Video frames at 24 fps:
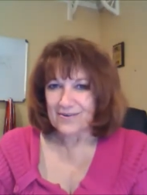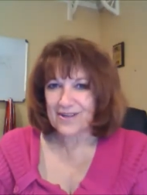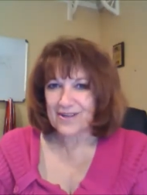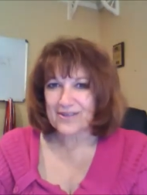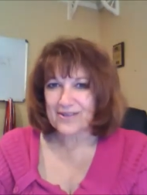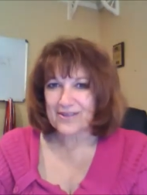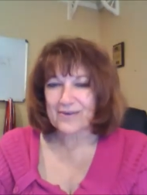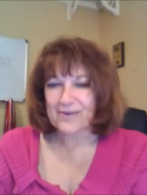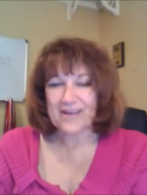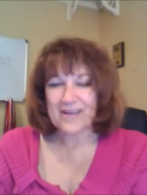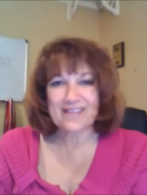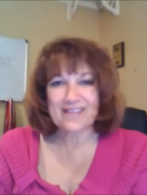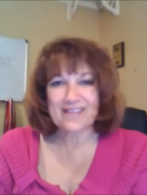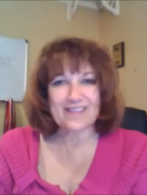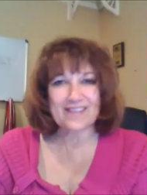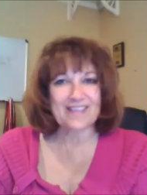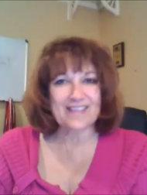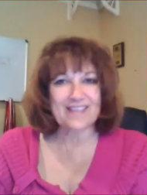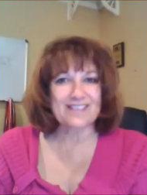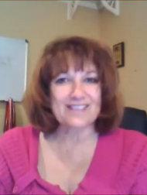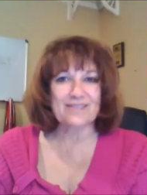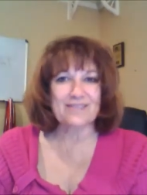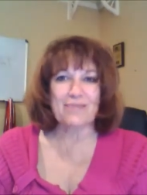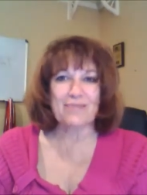great
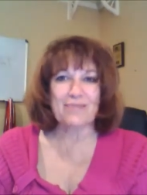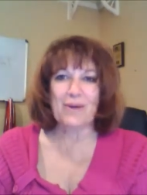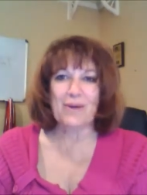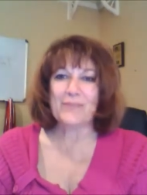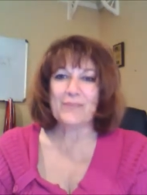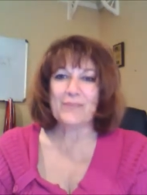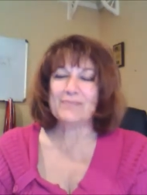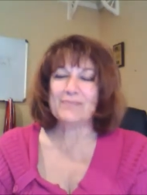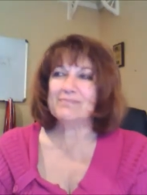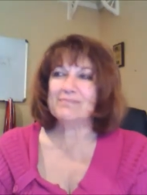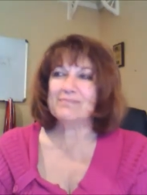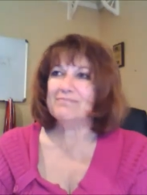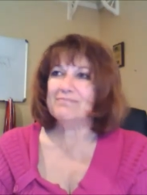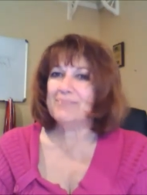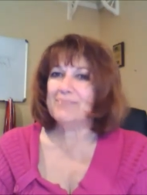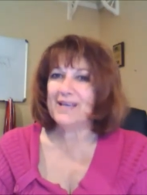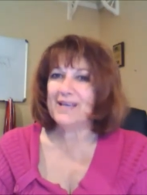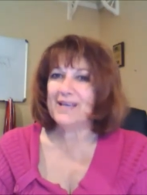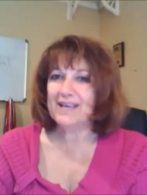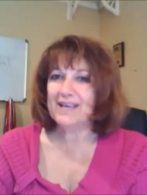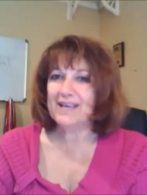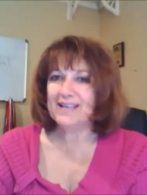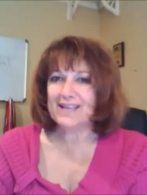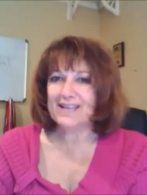things about
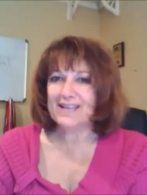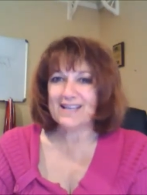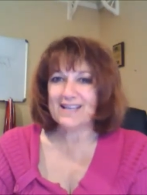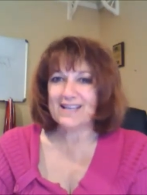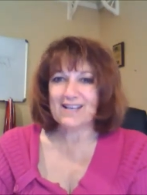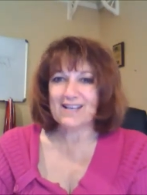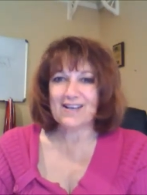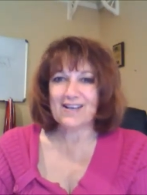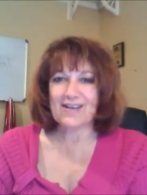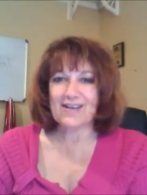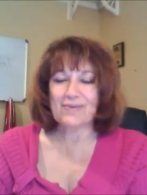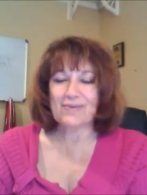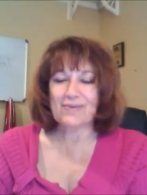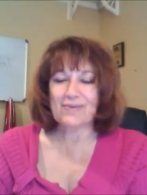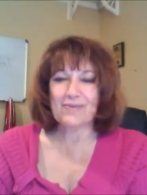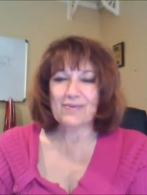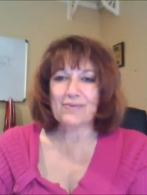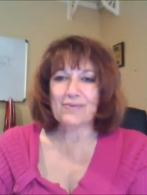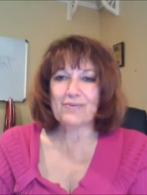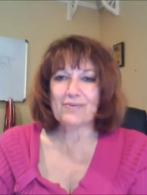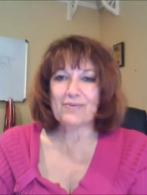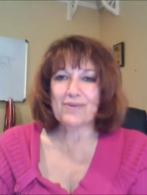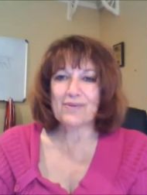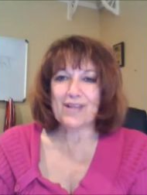being
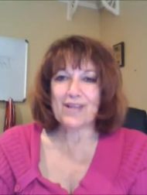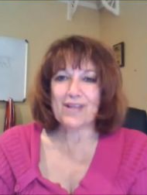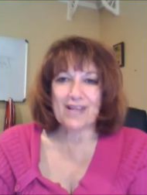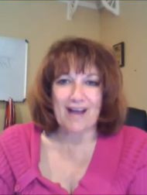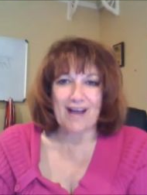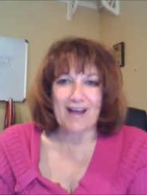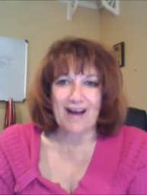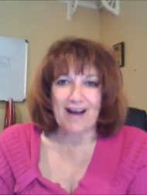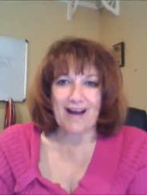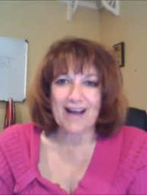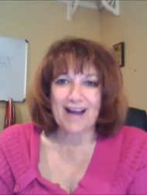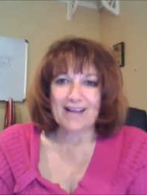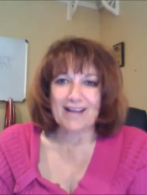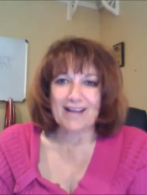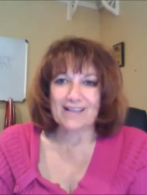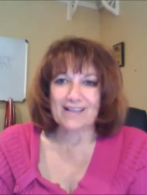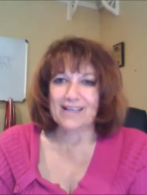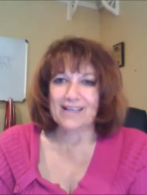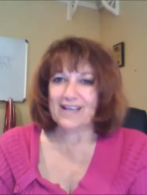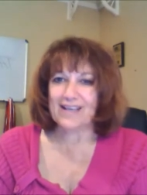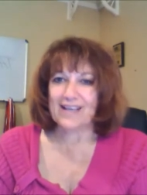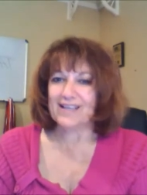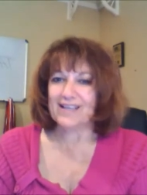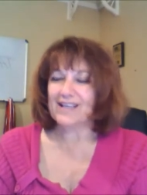in
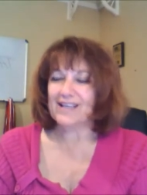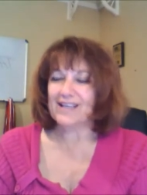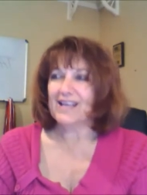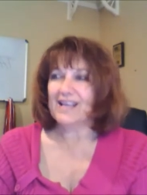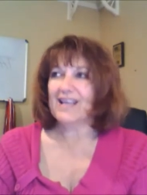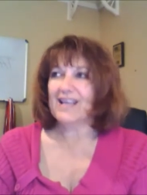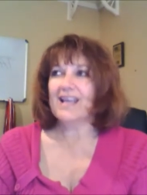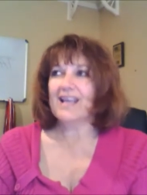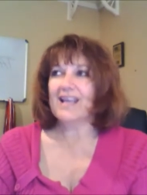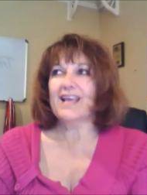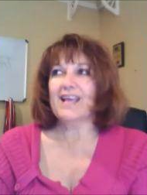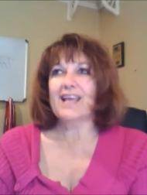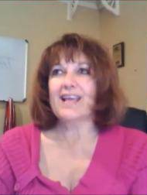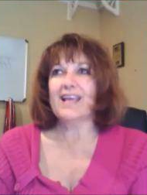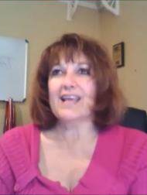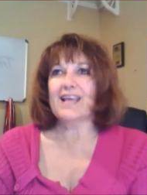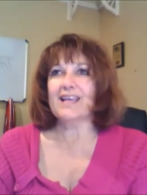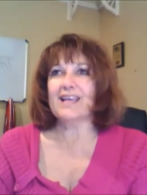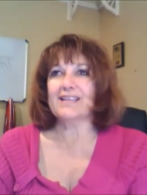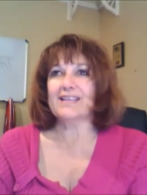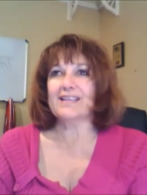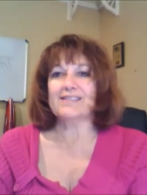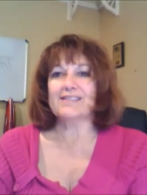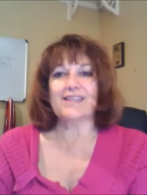ILN
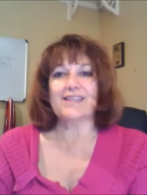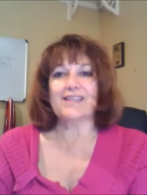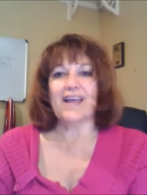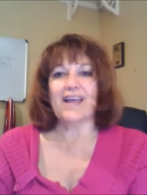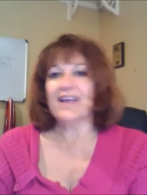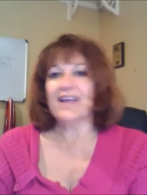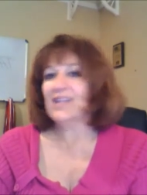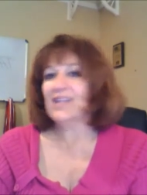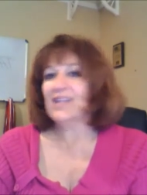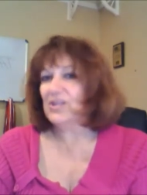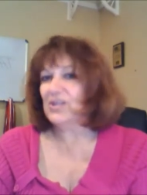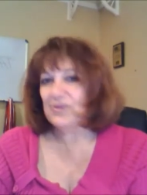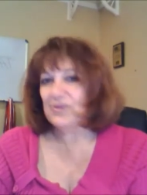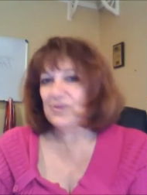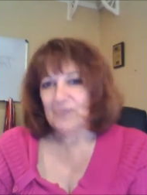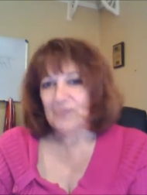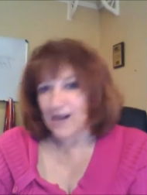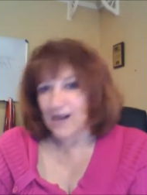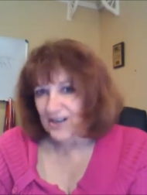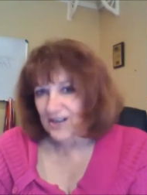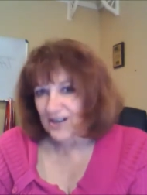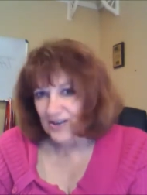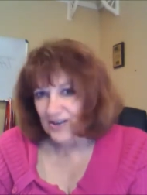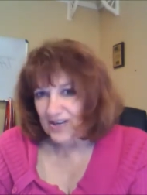is that you
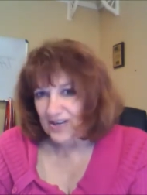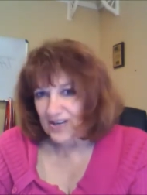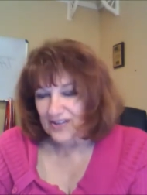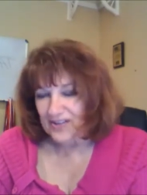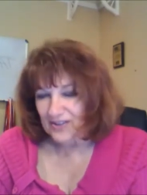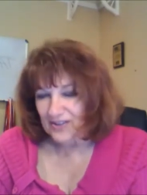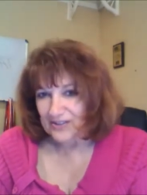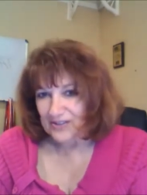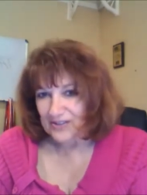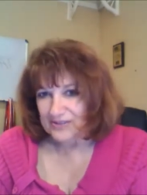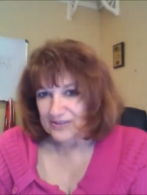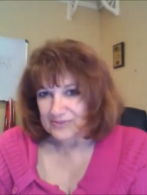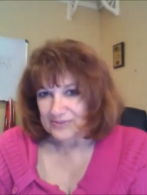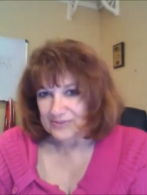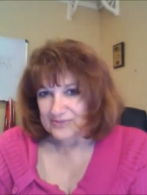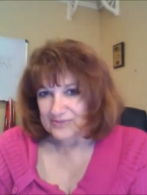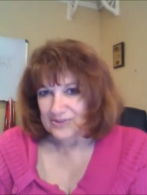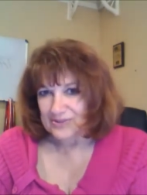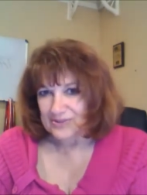are not alone.